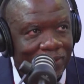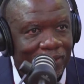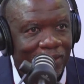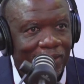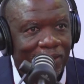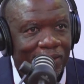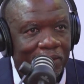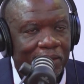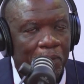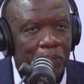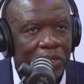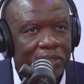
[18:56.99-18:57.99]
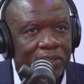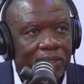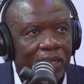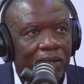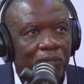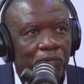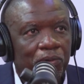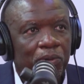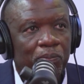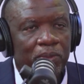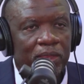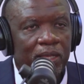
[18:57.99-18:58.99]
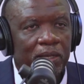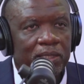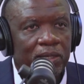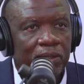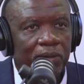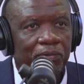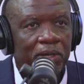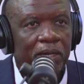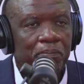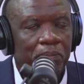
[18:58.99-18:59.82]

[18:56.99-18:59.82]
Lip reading: The best thing for the South African